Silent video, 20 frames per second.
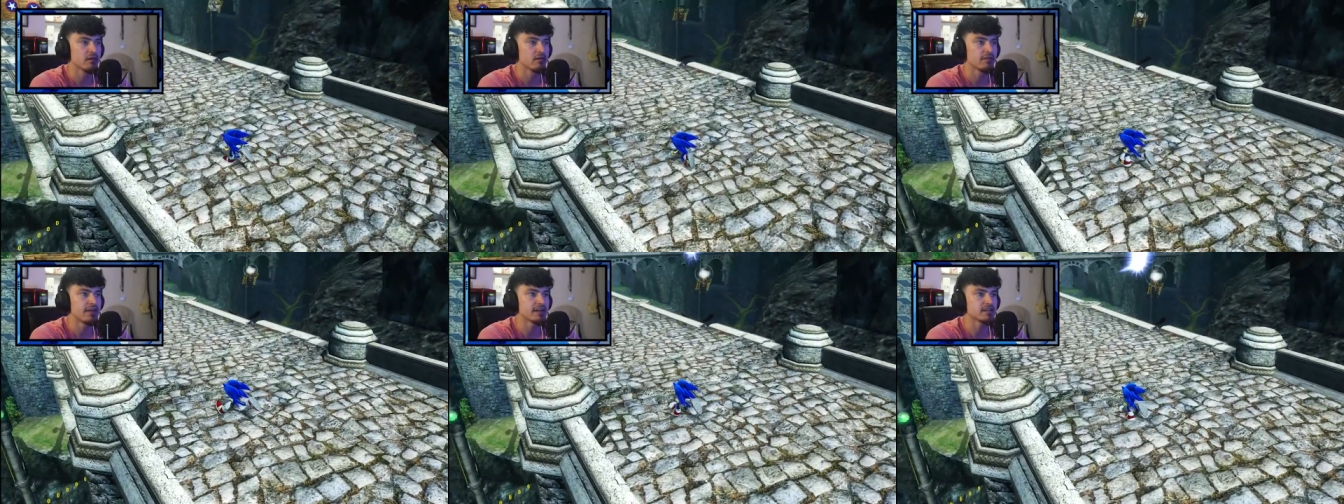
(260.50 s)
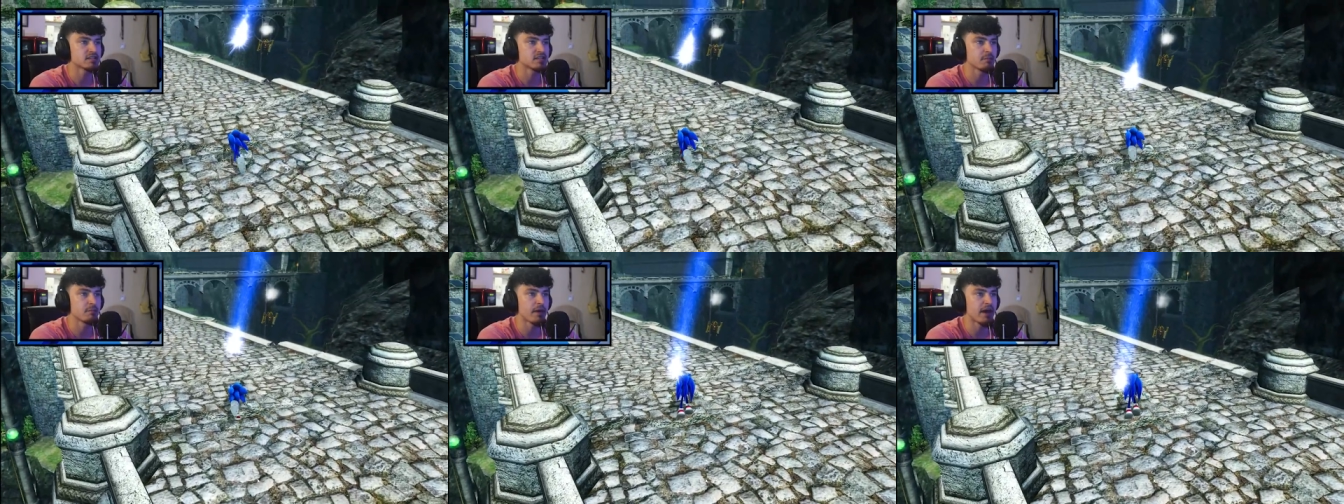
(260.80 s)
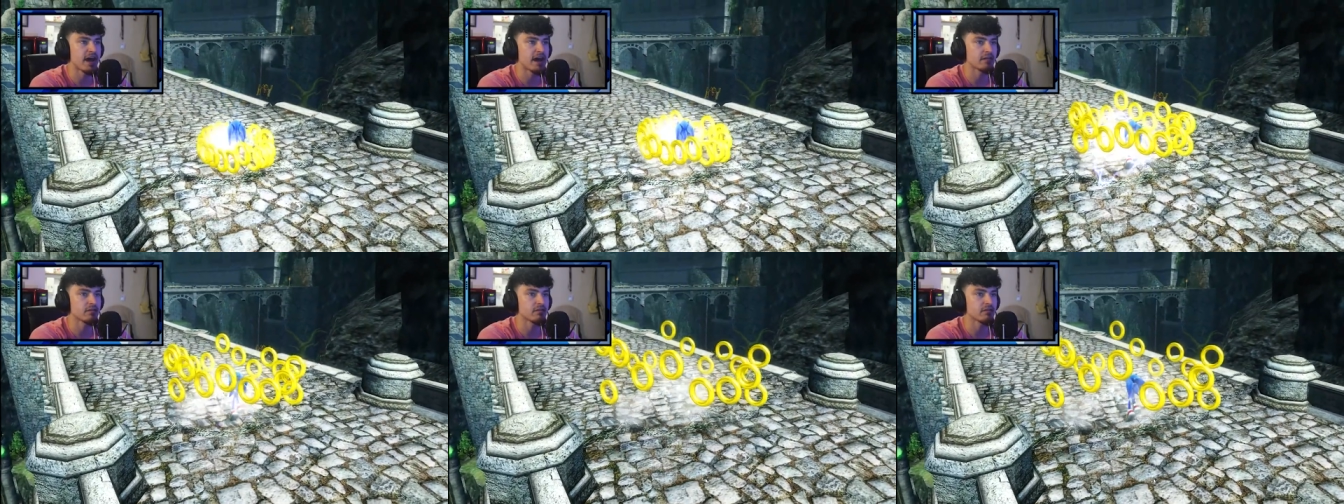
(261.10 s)
That's the
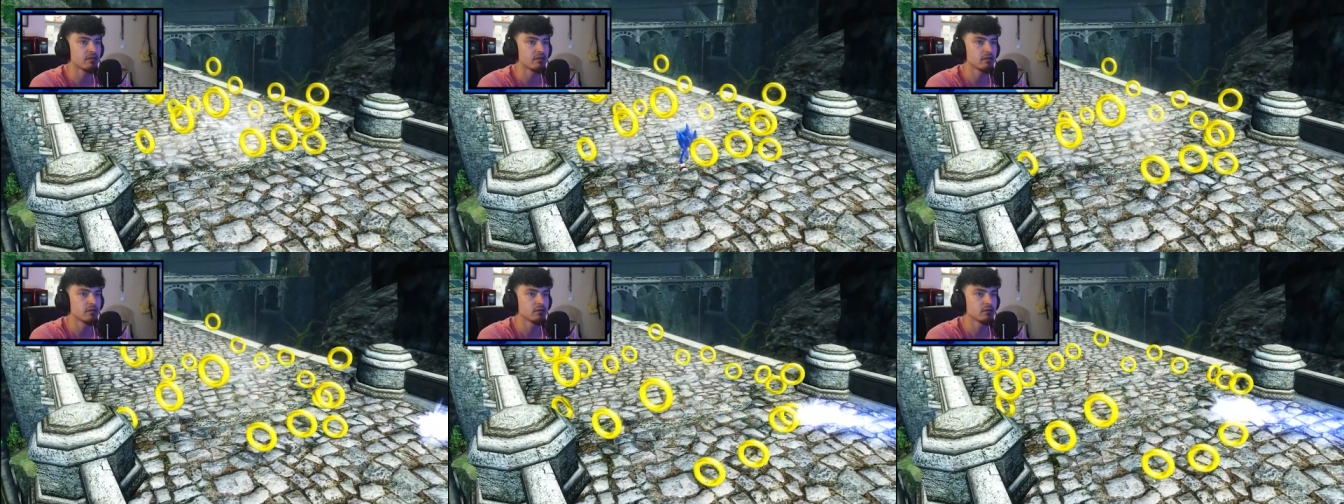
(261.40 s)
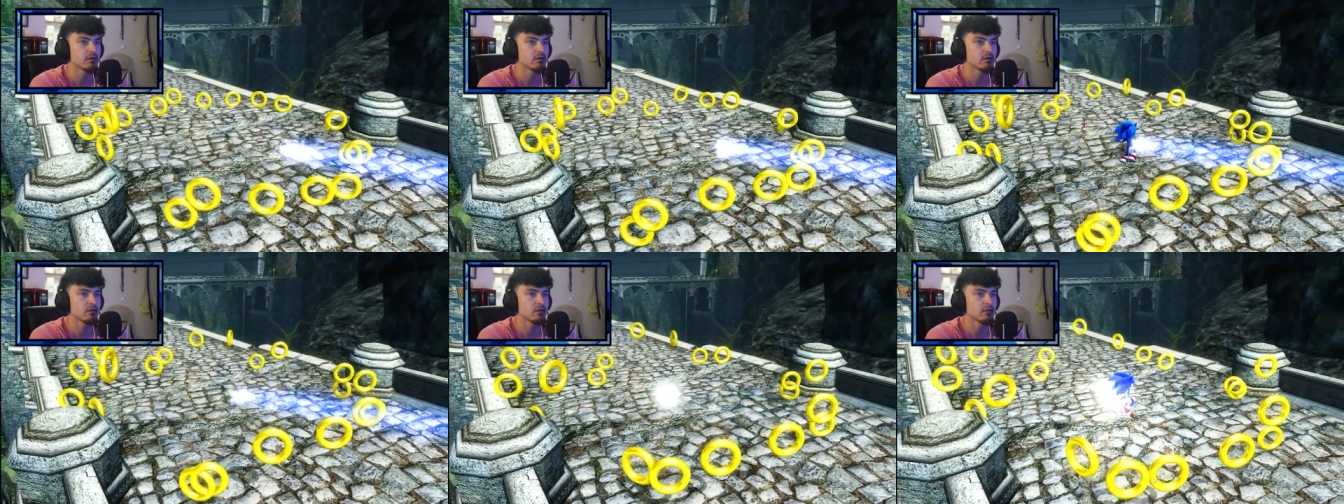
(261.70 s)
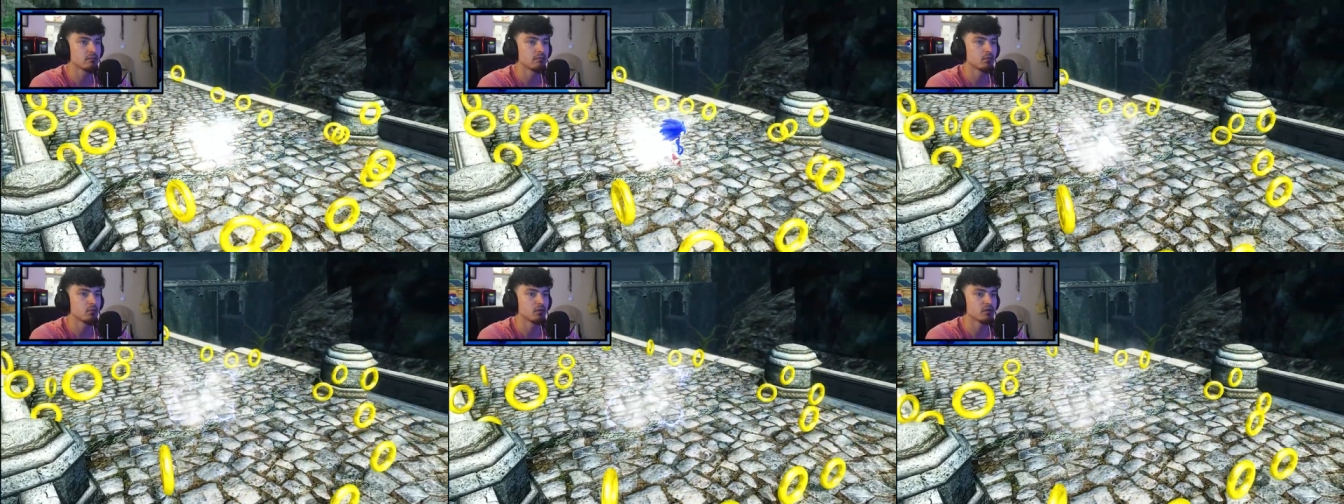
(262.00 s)
path.
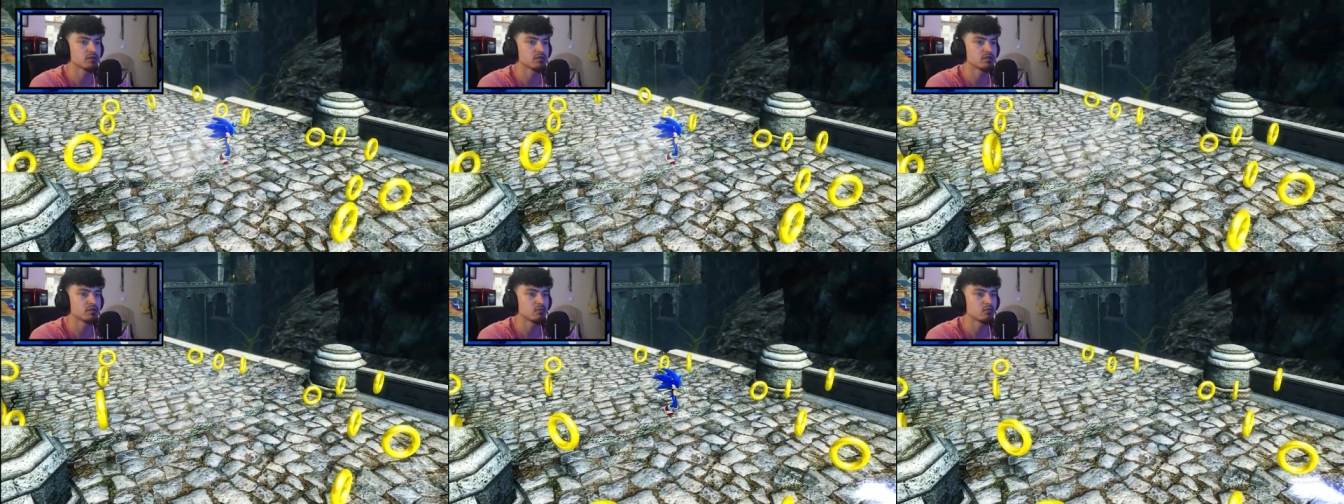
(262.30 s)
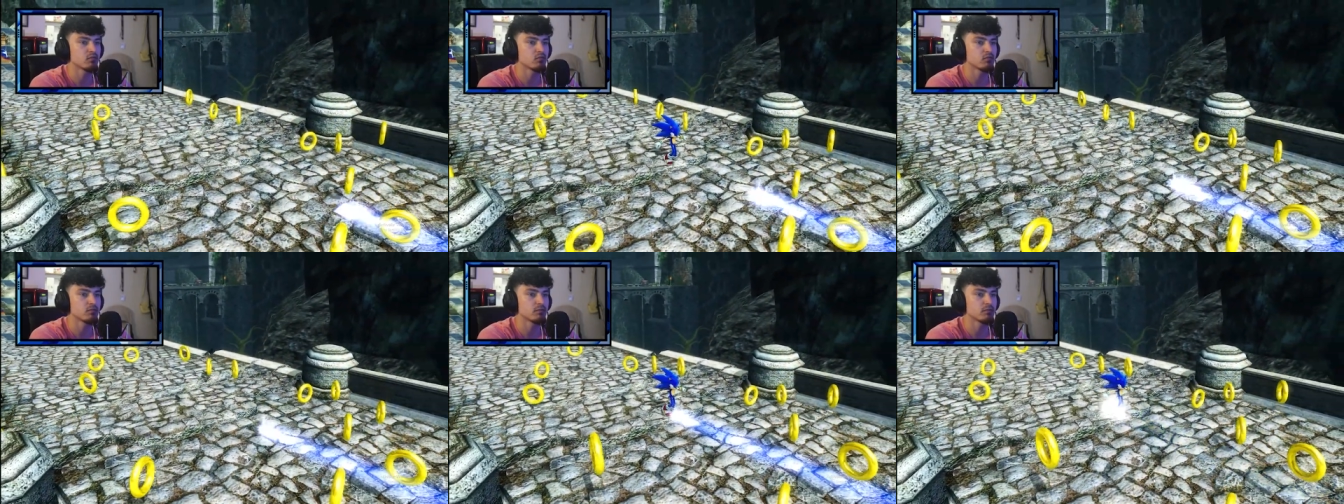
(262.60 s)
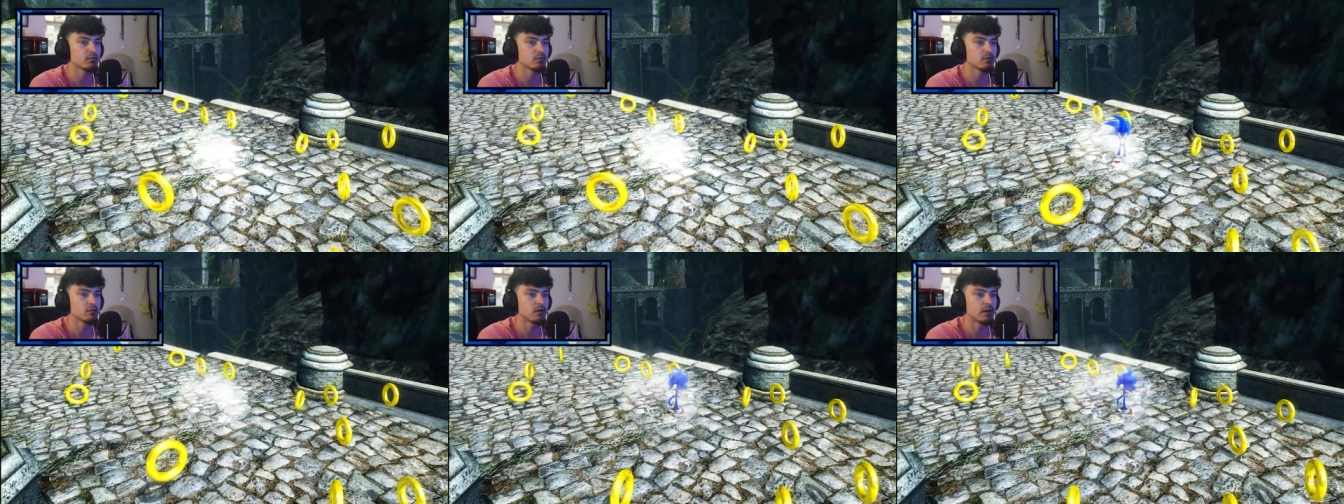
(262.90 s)
But where's the...
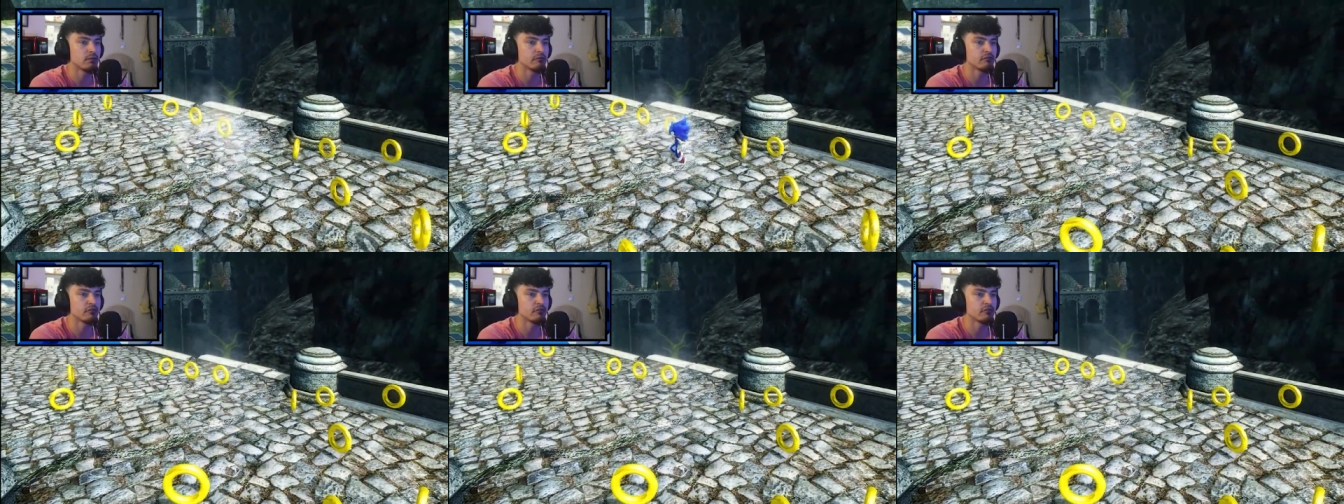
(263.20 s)
I'm